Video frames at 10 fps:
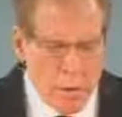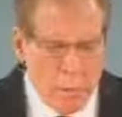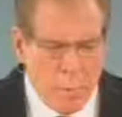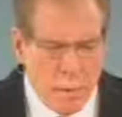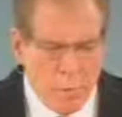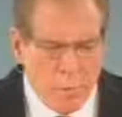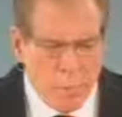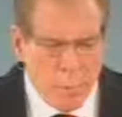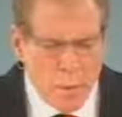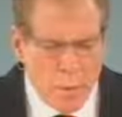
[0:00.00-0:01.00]
because
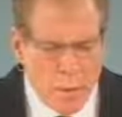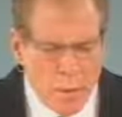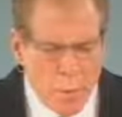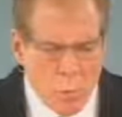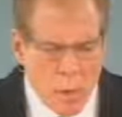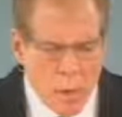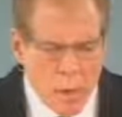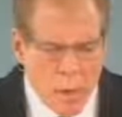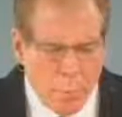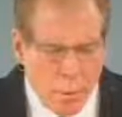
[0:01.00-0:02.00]
it's a penalty that we
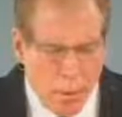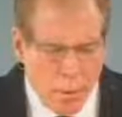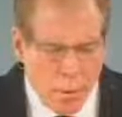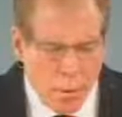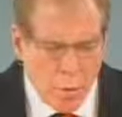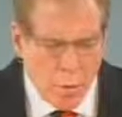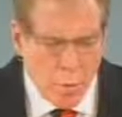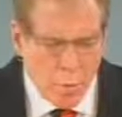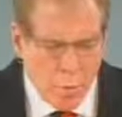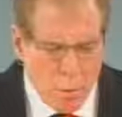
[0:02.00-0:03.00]
cannot pay on our
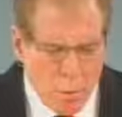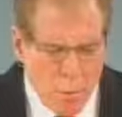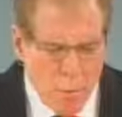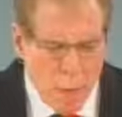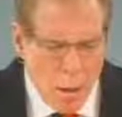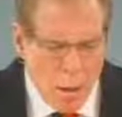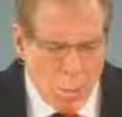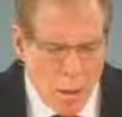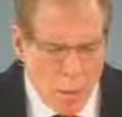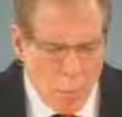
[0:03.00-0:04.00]
own.
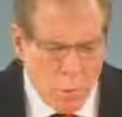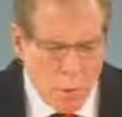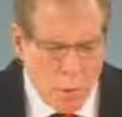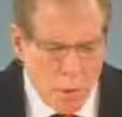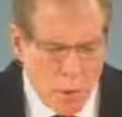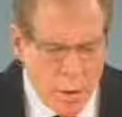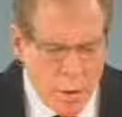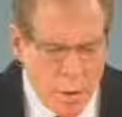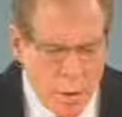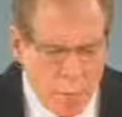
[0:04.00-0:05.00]
Father, we pray
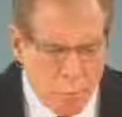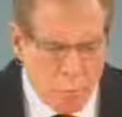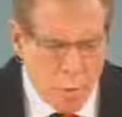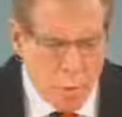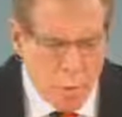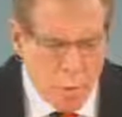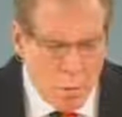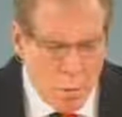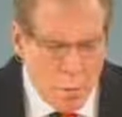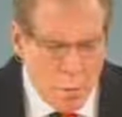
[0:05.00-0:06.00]
that uh,
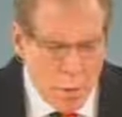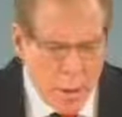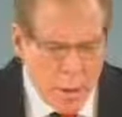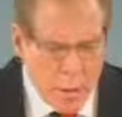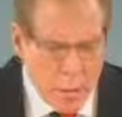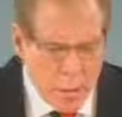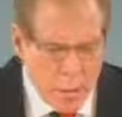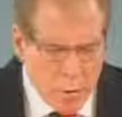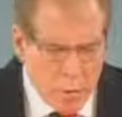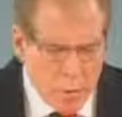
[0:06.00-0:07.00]
that we might
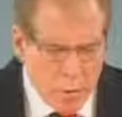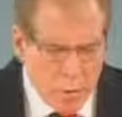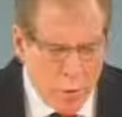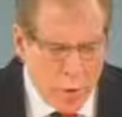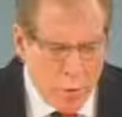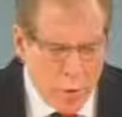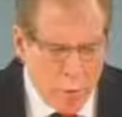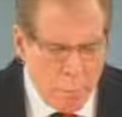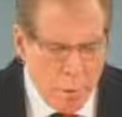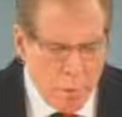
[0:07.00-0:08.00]
clearly understand what
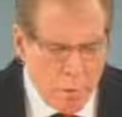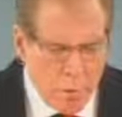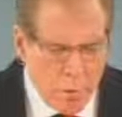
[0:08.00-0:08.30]
it means that